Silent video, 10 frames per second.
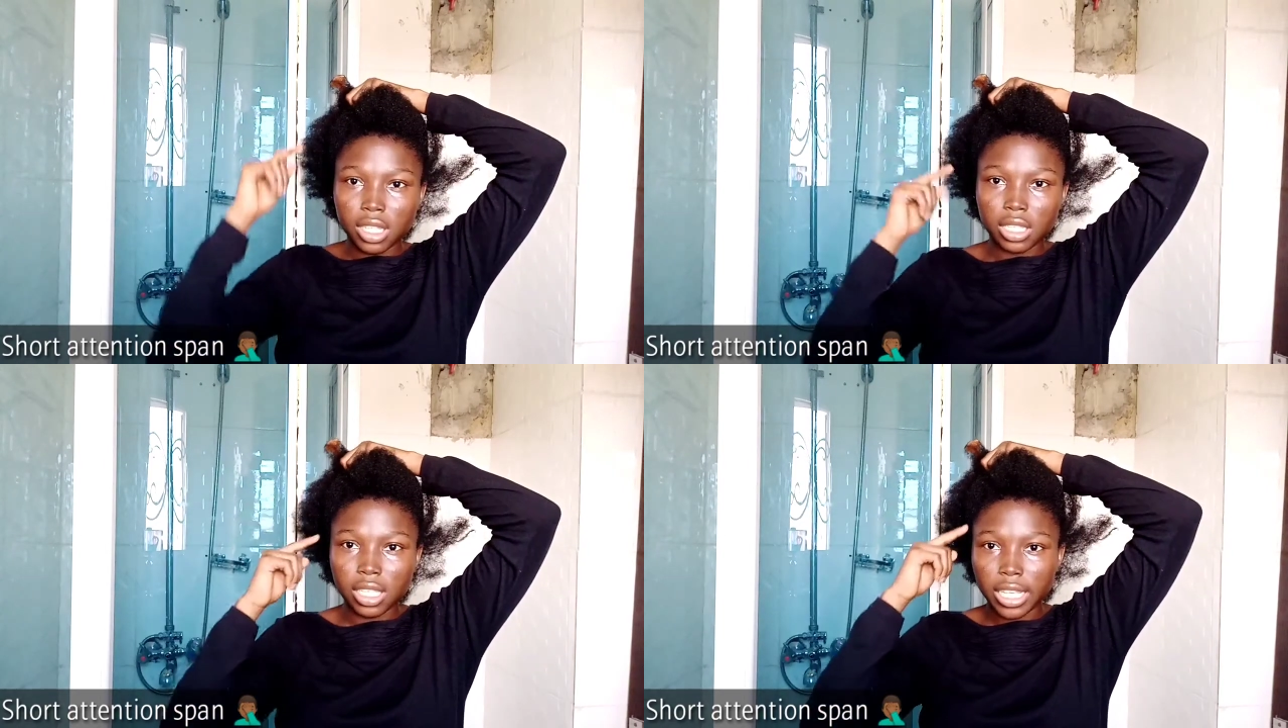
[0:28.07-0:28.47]

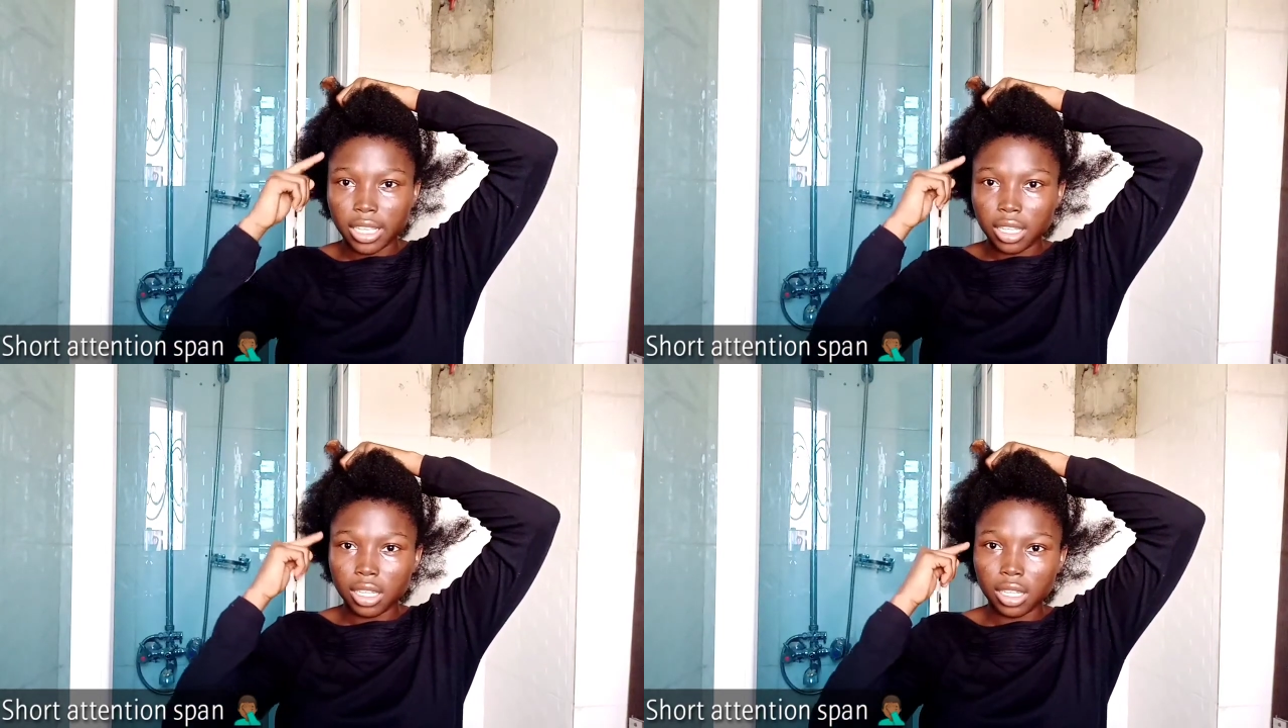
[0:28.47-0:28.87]
It's
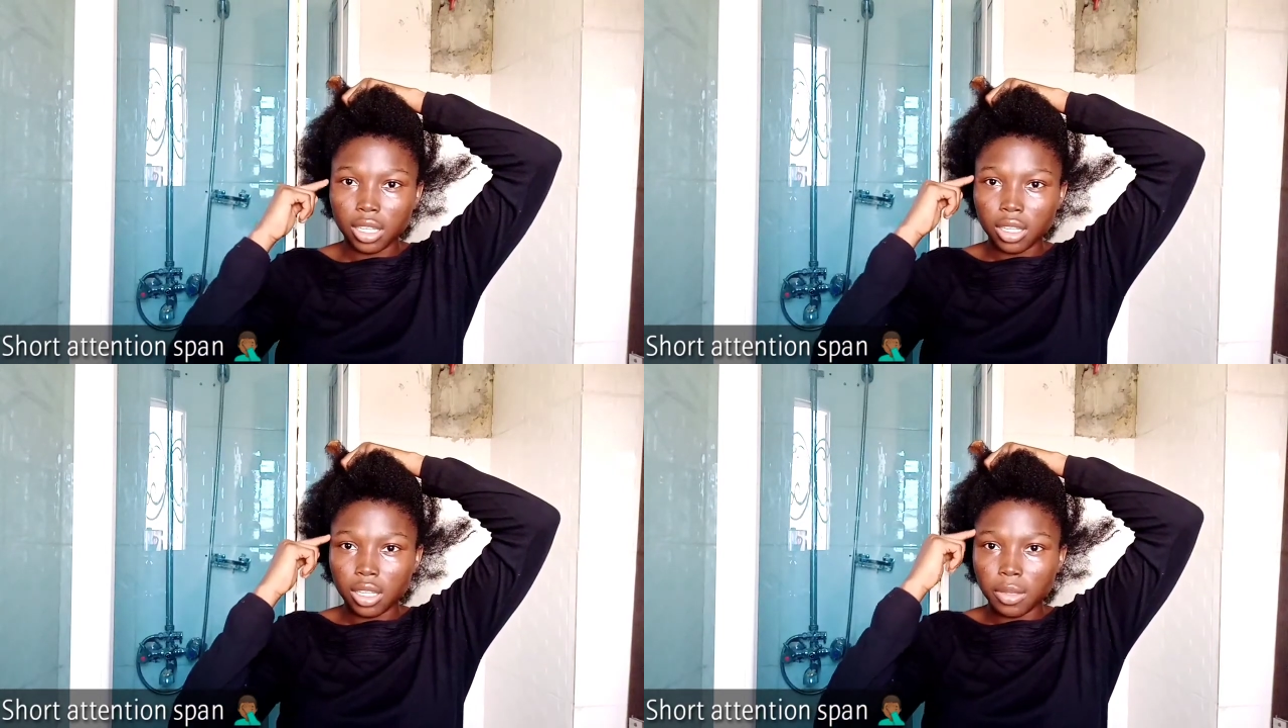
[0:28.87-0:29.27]
like
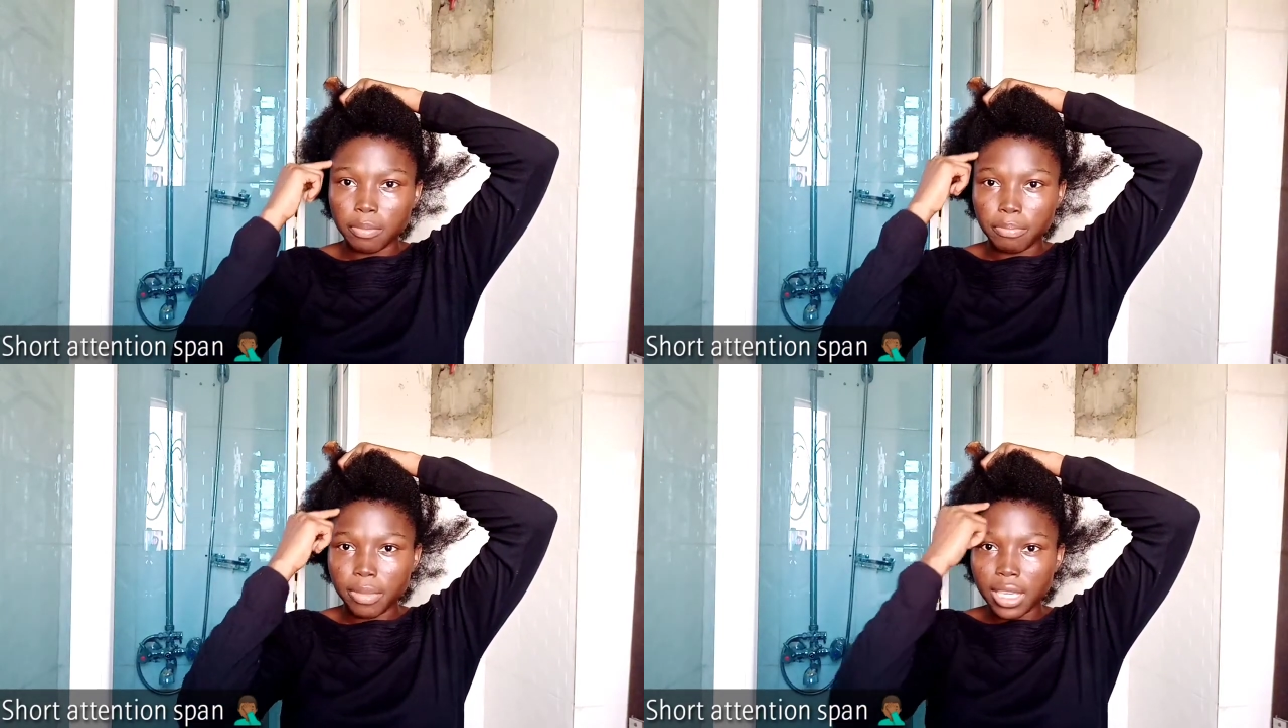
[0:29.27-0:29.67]

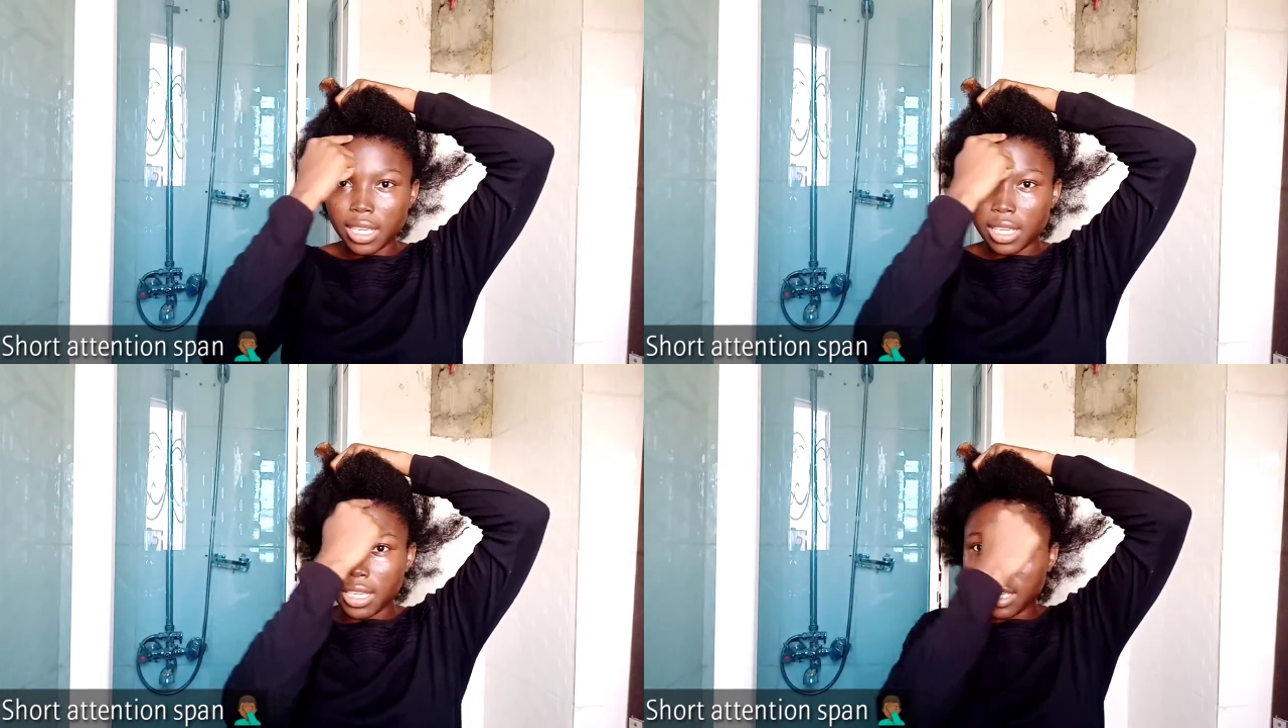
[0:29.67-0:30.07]

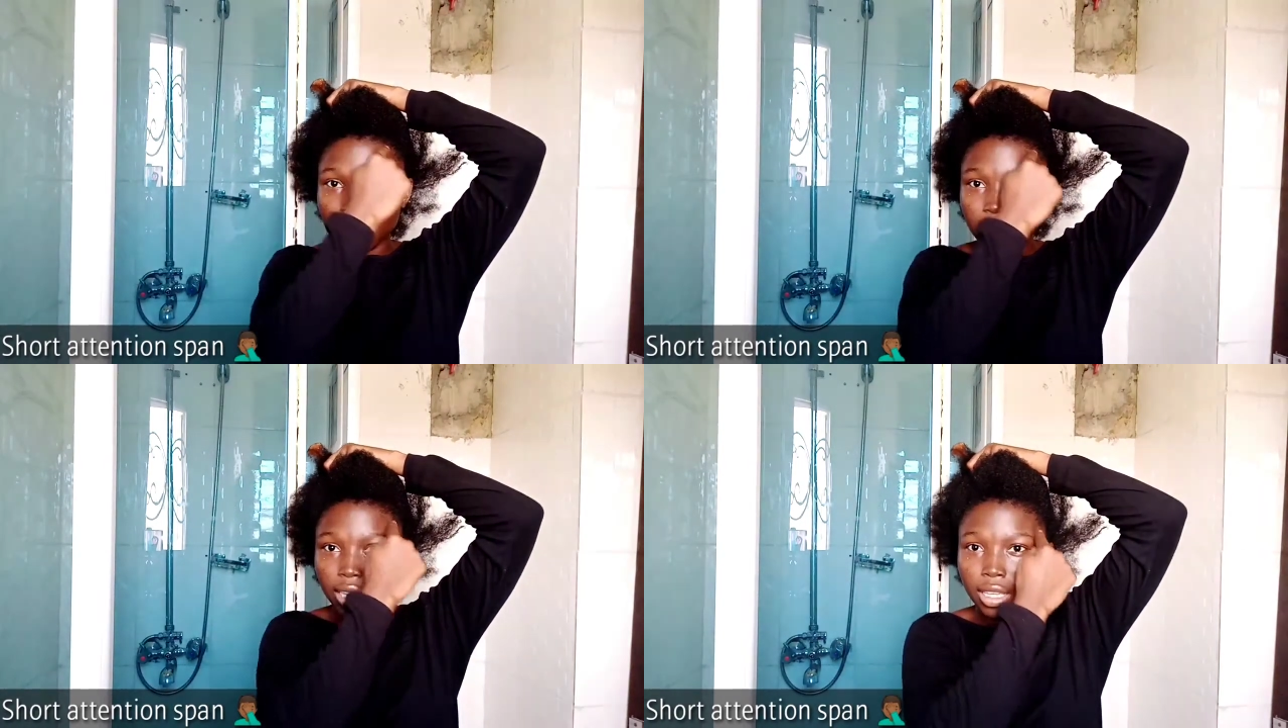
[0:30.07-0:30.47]

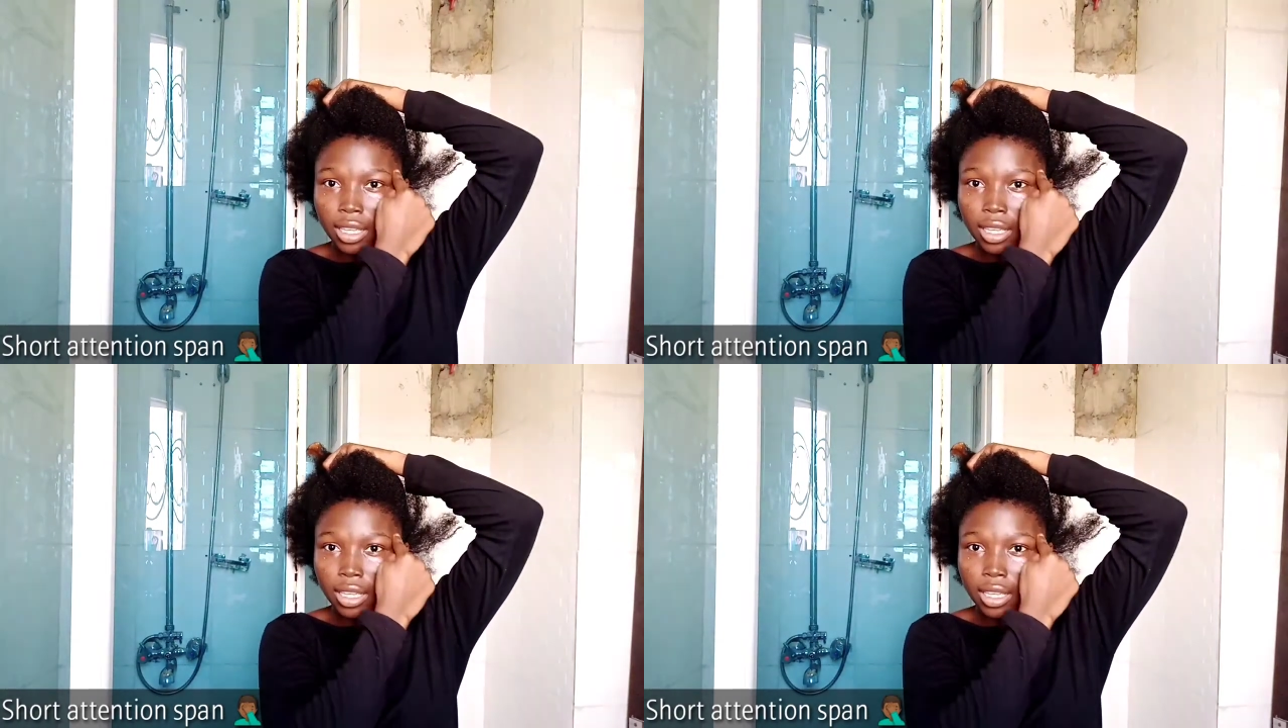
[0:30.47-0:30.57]
big